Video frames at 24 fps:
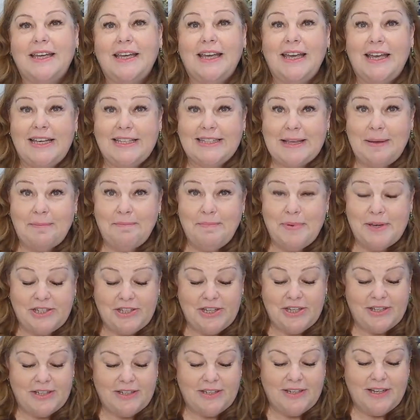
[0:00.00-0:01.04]
His
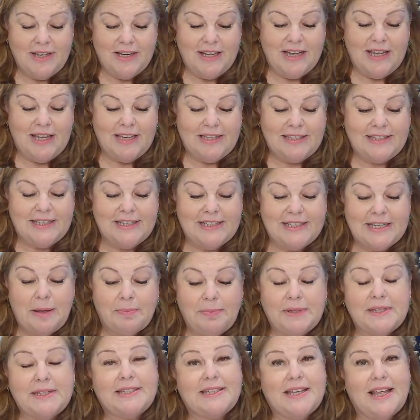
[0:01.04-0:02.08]
ambition is to
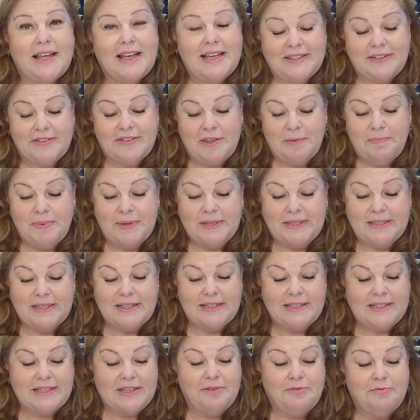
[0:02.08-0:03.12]
double the size of the
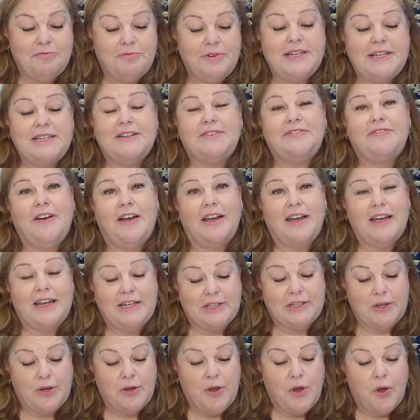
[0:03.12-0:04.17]
business and redefine